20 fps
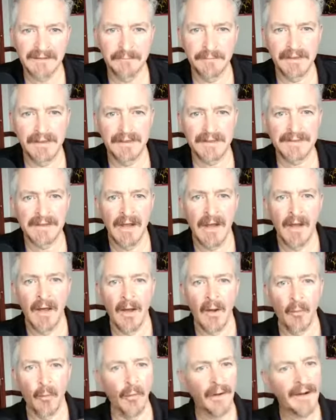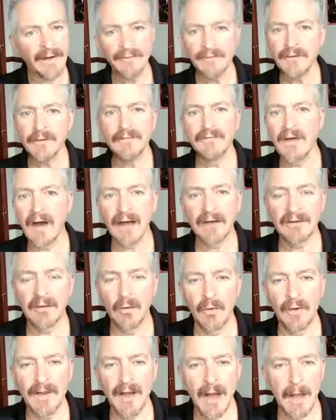because whatever you've got
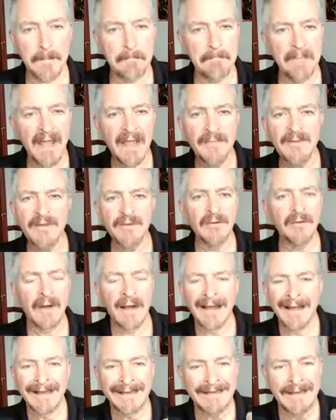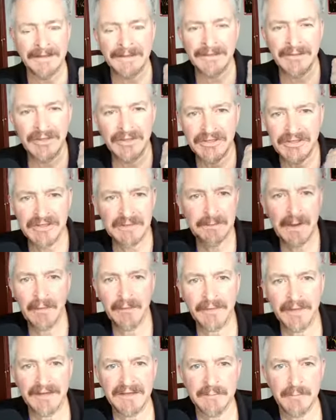going on, maybe you just met
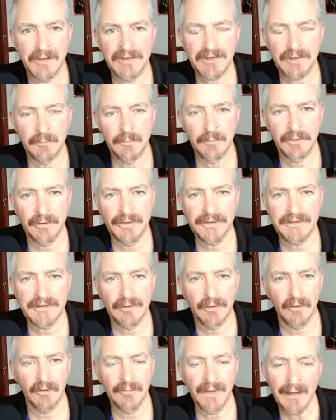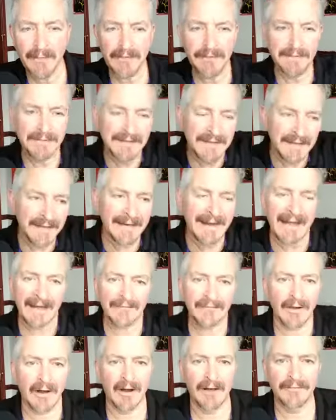with that special person, or maybe you did
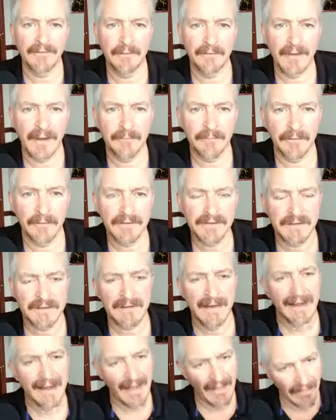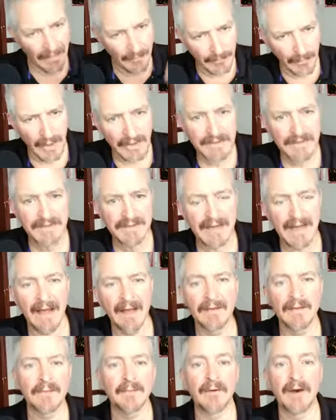have coffee with that person. They brought you
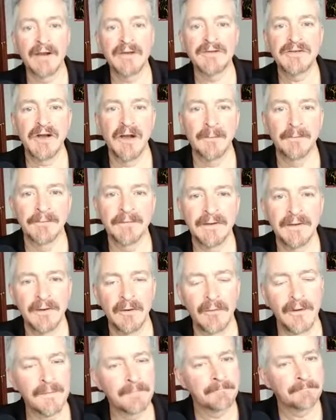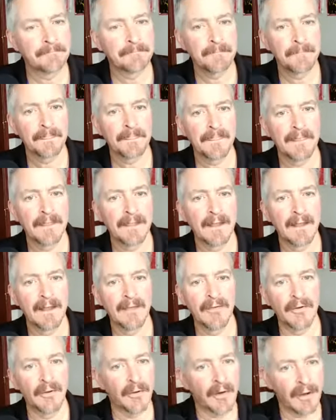down, they brought you up. You know what?
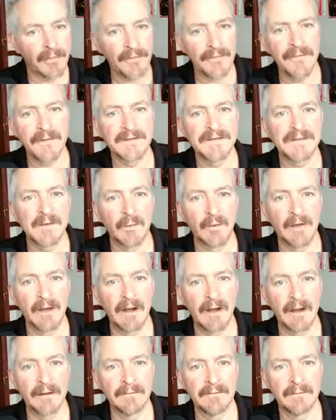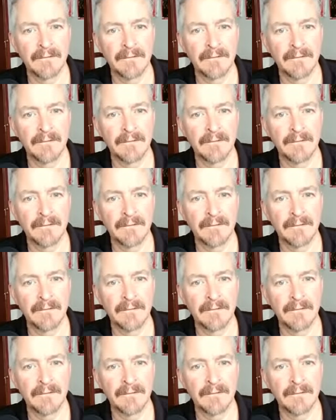There are other things going on.